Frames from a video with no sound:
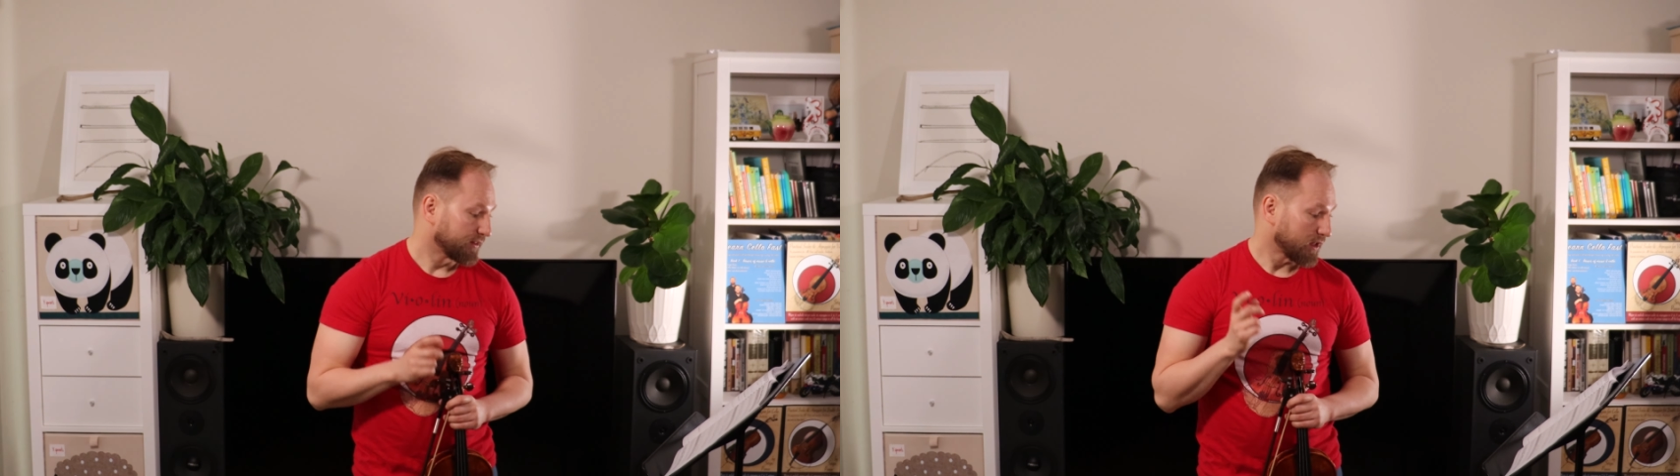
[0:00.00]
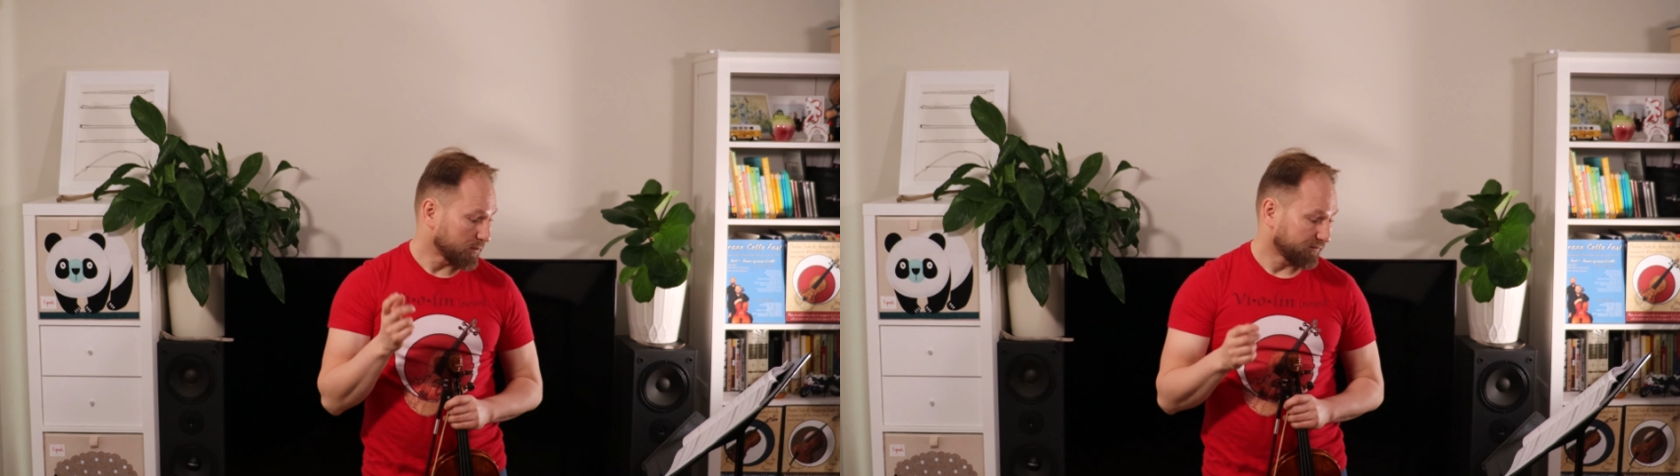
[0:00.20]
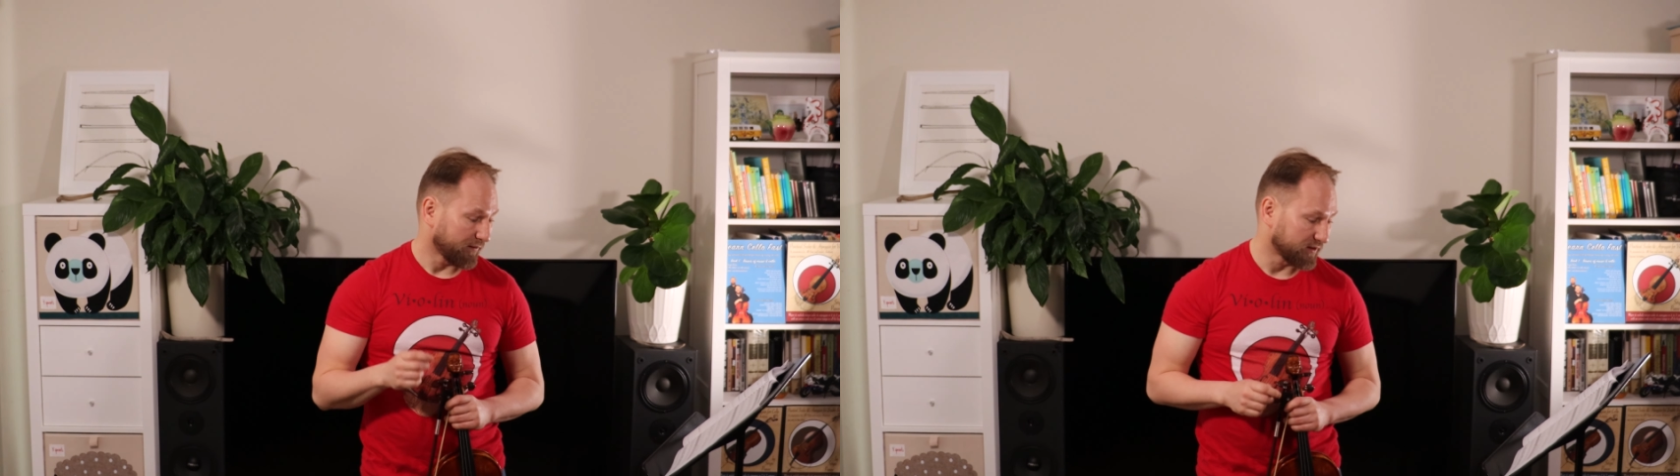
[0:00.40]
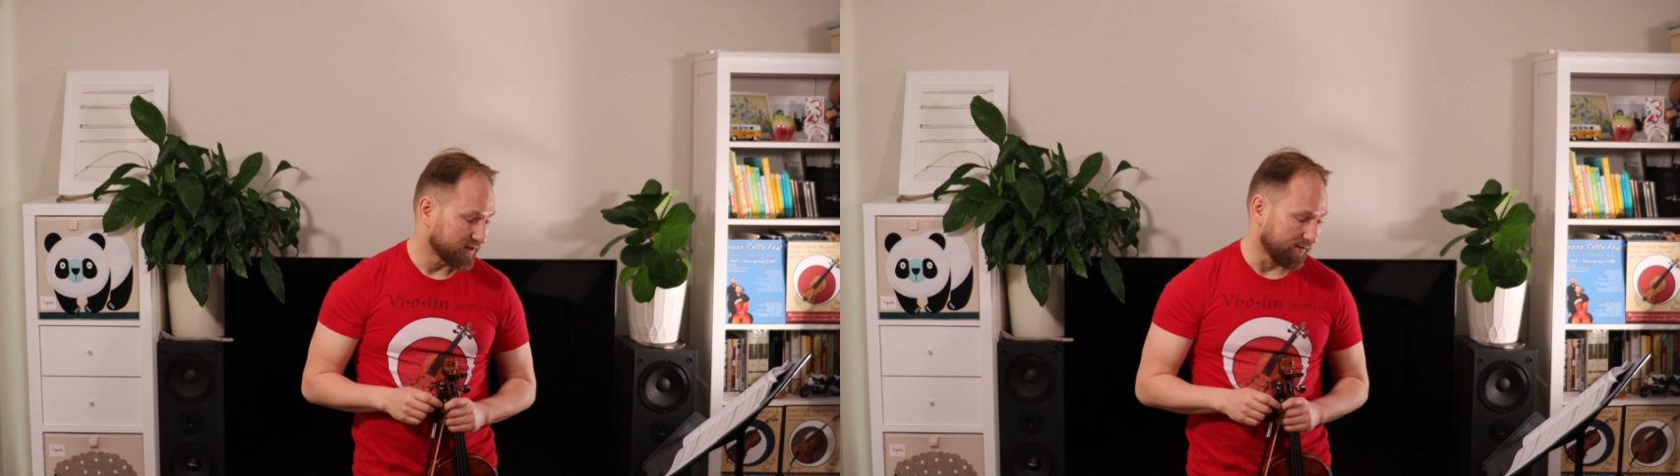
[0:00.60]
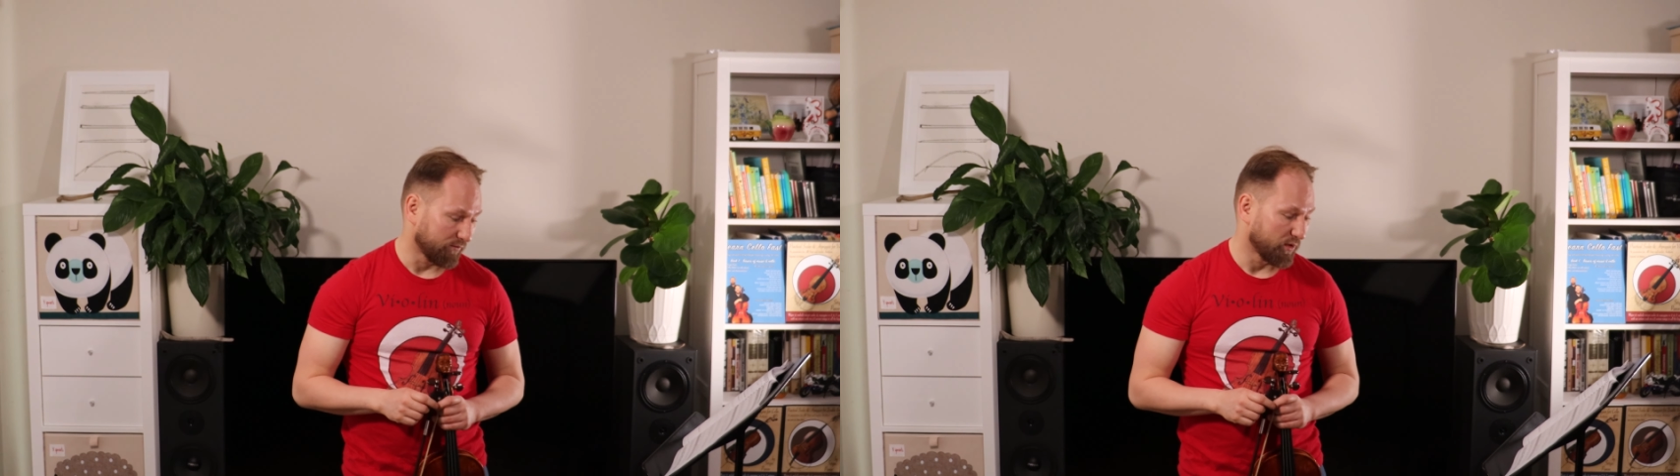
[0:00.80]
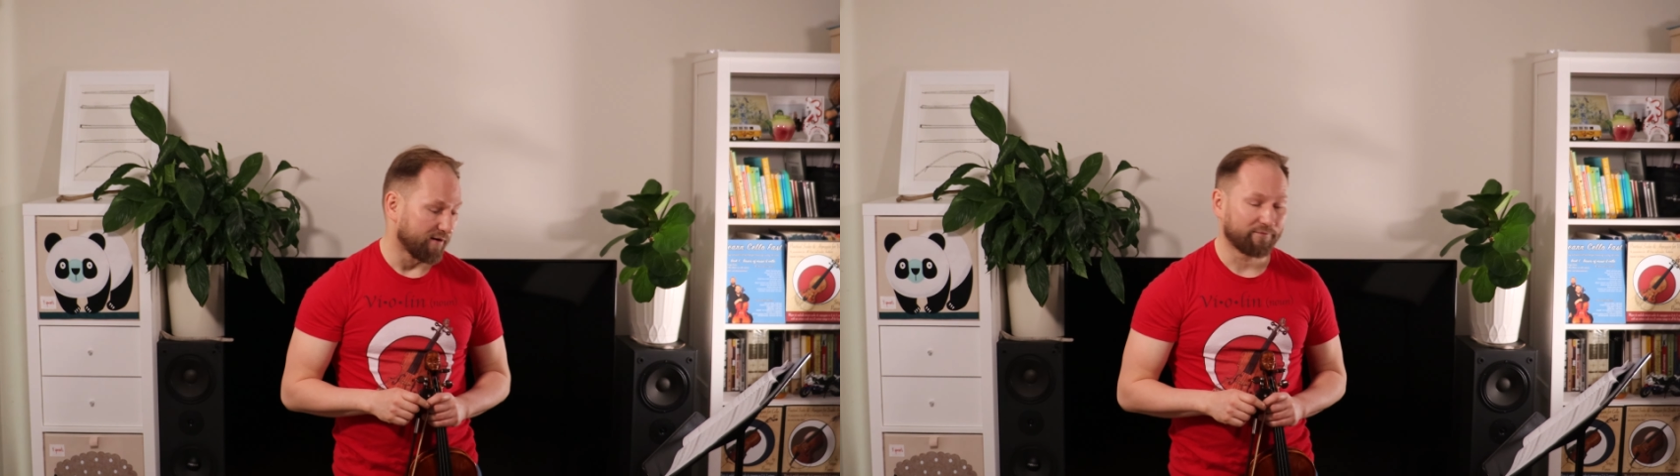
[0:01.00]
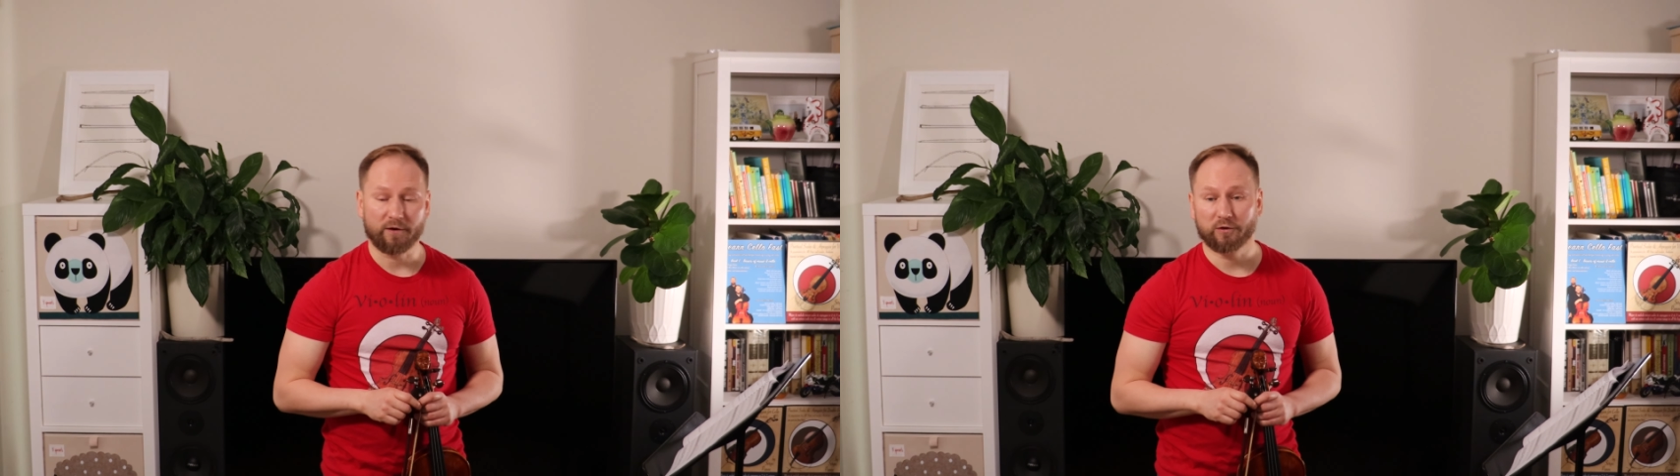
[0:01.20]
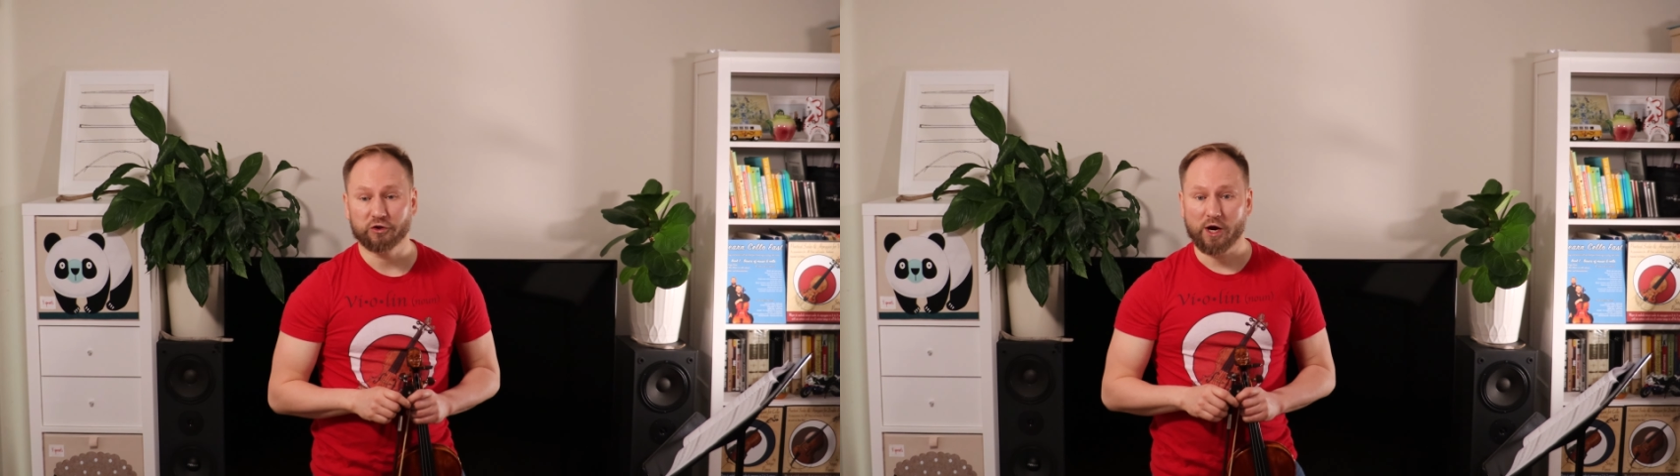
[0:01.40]
Number 57, we have
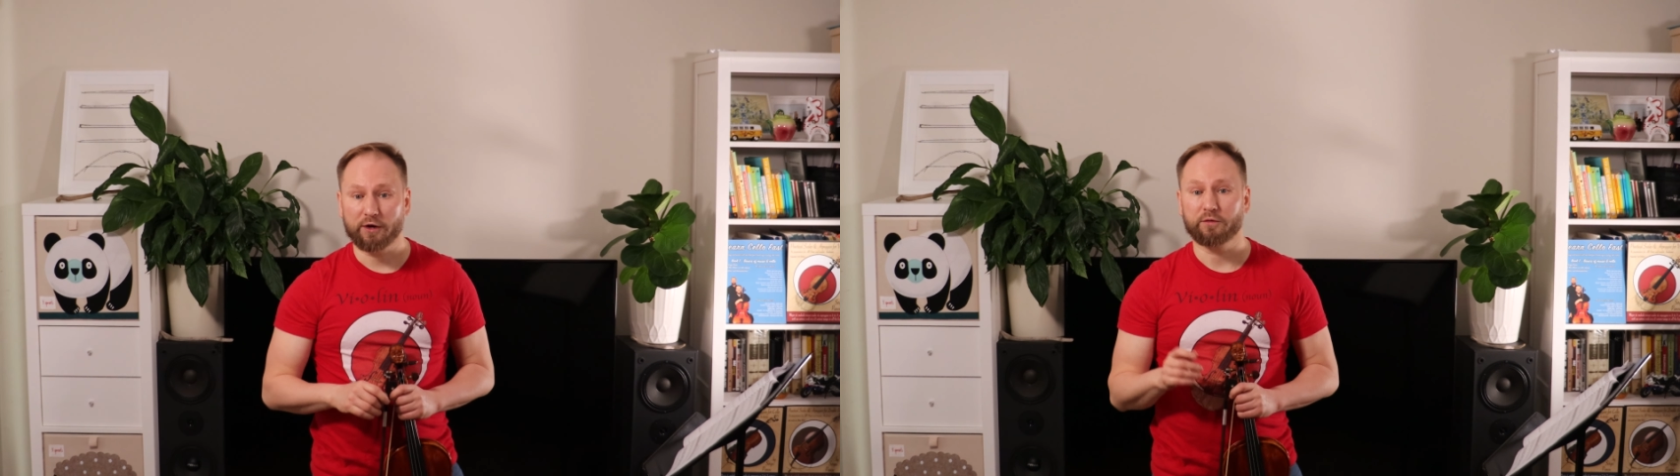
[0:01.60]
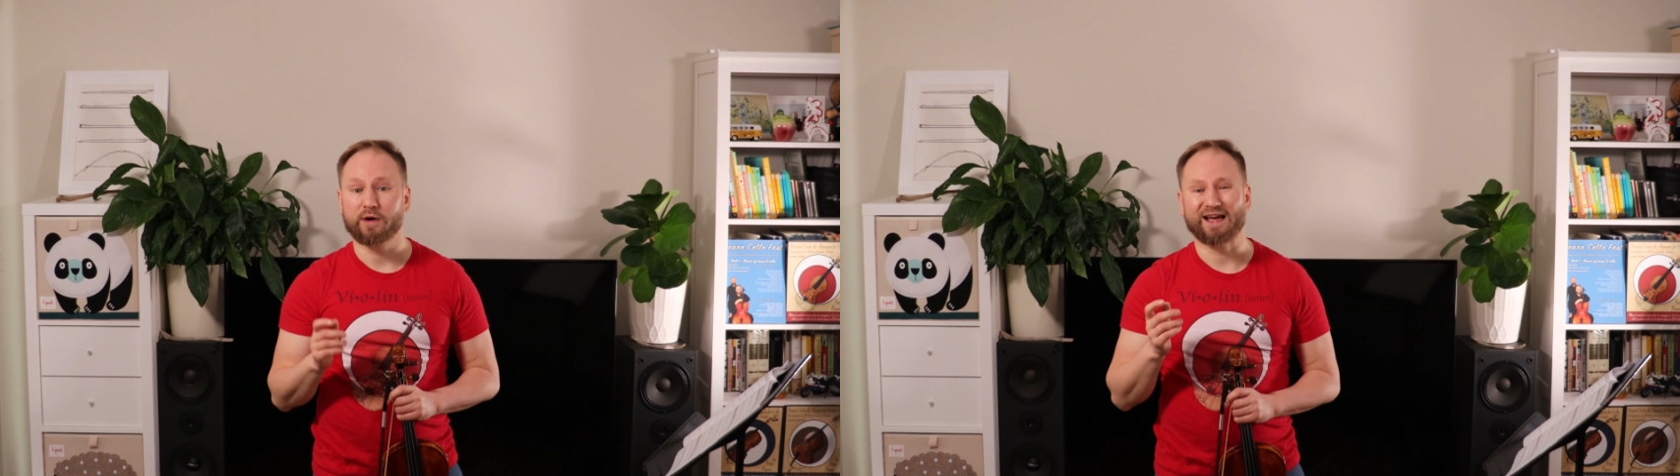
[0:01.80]
Frère Jacques,